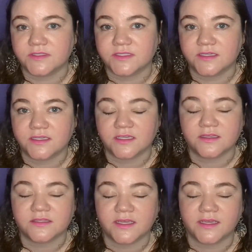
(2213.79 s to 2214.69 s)

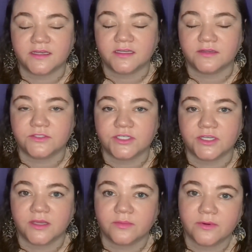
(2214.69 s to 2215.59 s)
thinking that if she
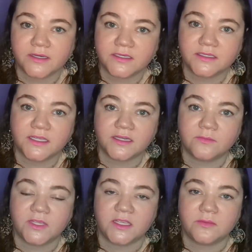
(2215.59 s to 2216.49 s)
got pregnant and had a
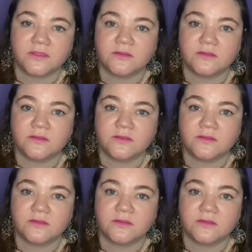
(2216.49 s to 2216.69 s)
baby,